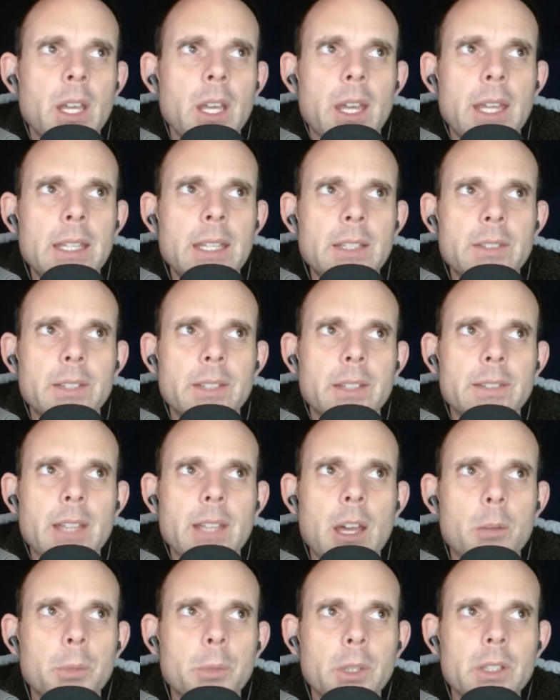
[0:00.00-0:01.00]
and he says,
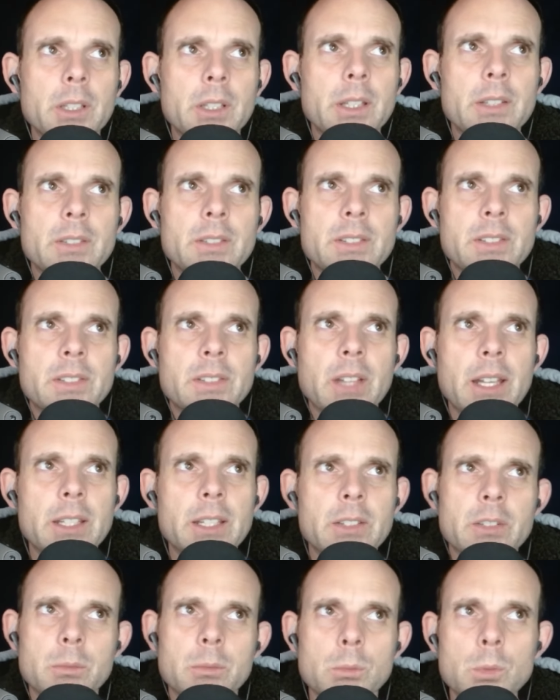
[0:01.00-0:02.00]
Alberta has
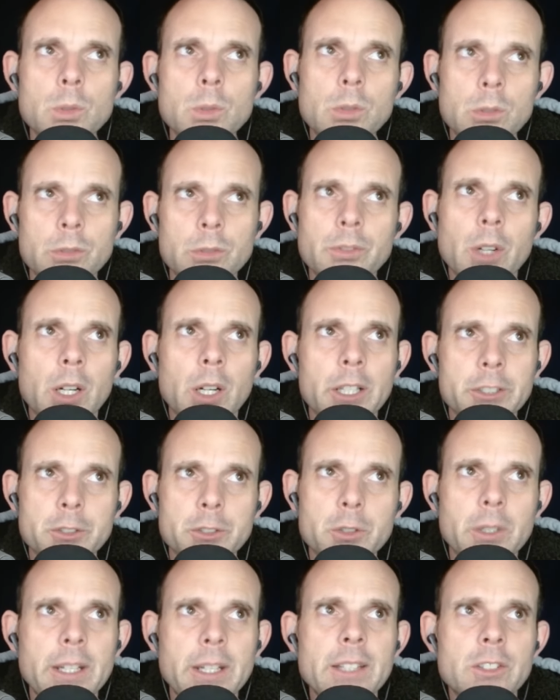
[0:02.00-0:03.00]
decided to move on
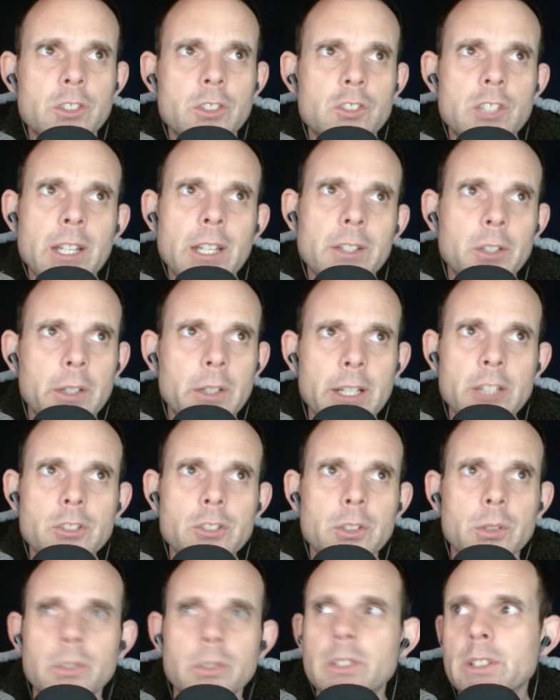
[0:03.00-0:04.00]
transgender
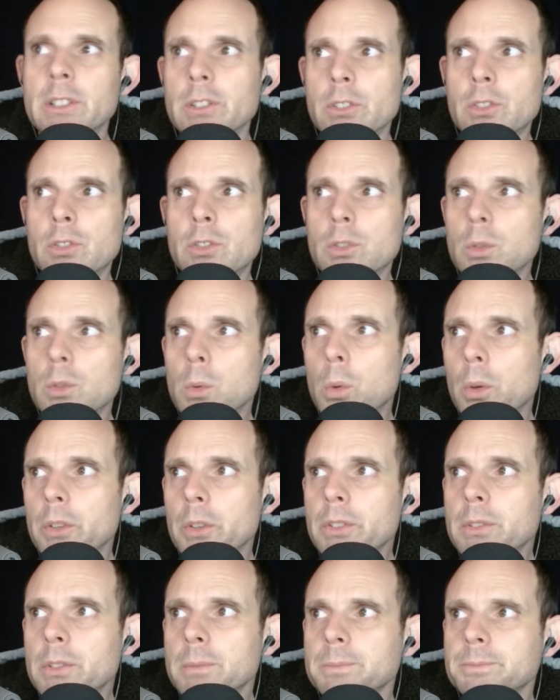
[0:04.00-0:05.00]
issues in
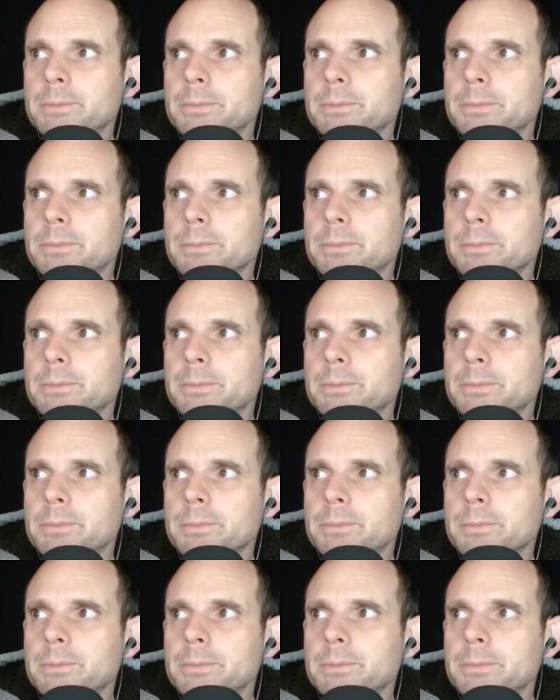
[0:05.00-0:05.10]
schools,